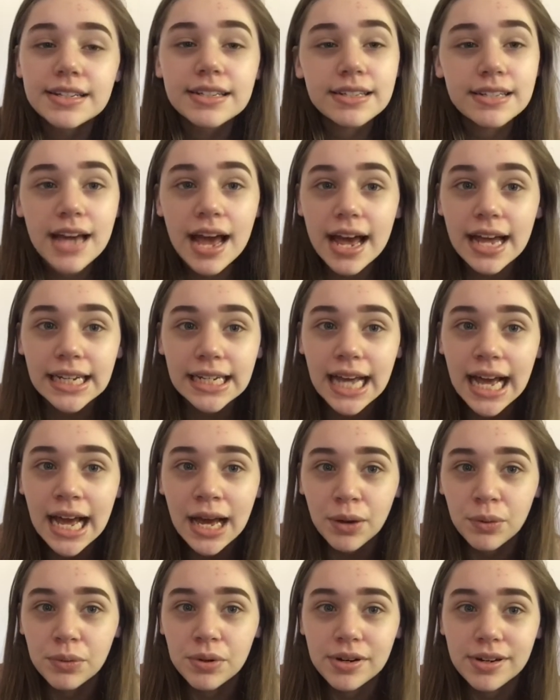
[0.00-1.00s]
10
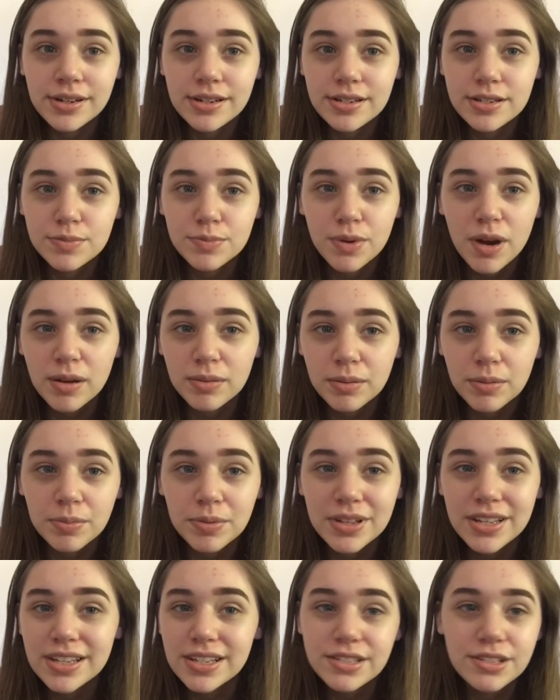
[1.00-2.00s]
hours
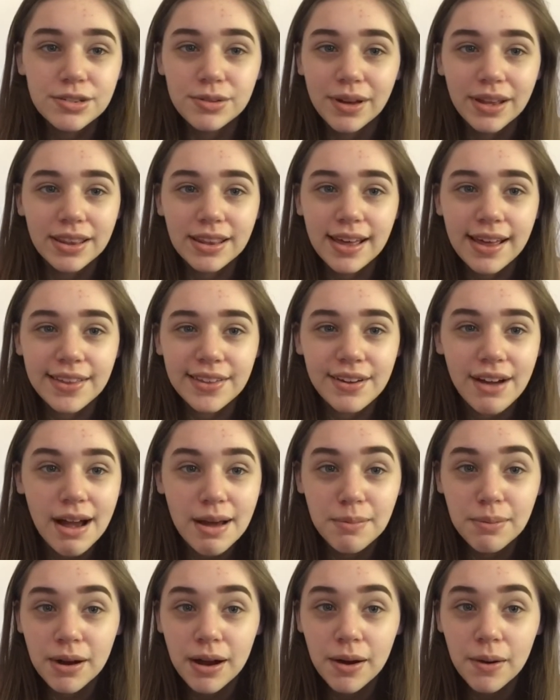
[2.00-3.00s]
probably doing the other
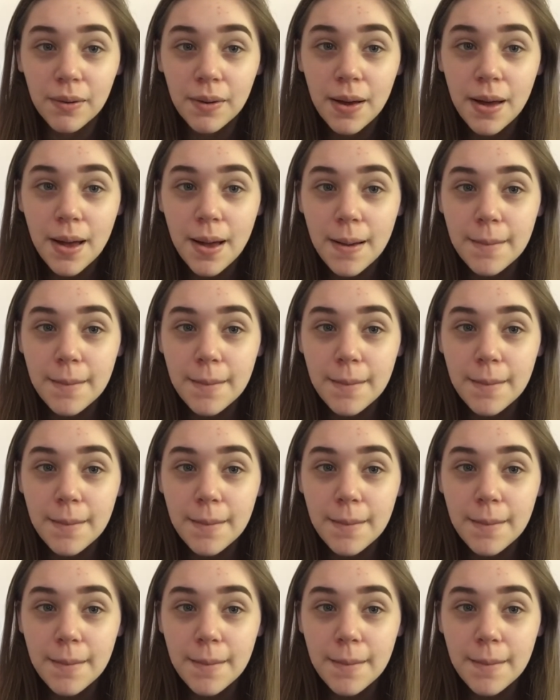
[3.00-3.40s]
eyebrow,